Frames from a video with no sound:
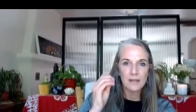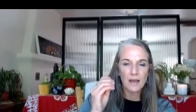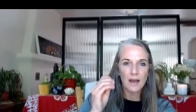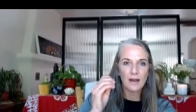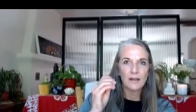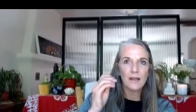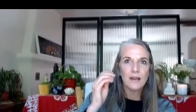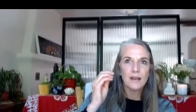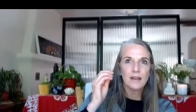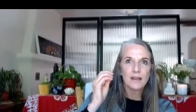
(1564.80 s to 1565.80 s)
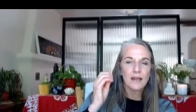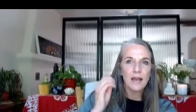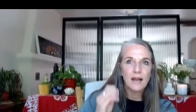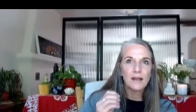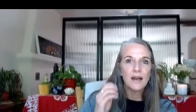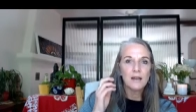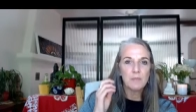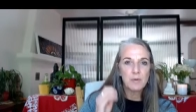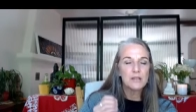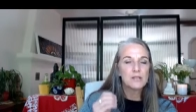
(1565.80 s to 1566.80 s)
that can I
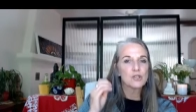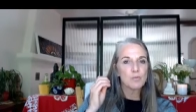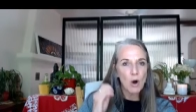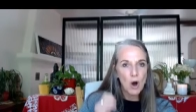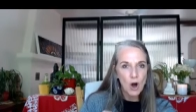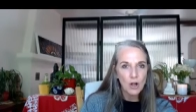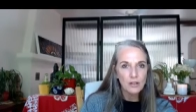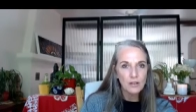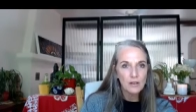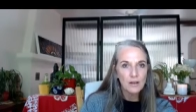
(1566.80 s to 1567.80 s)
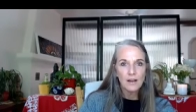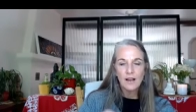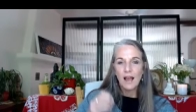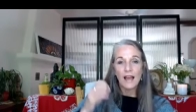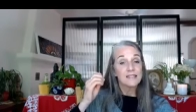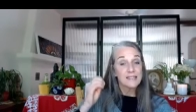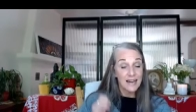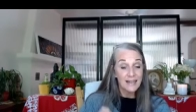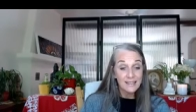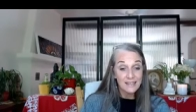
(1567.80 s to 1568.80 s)
be small,
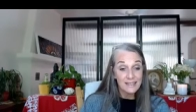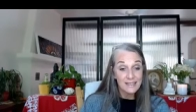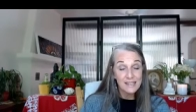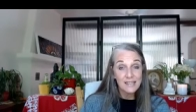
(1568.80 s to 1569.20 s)
silent,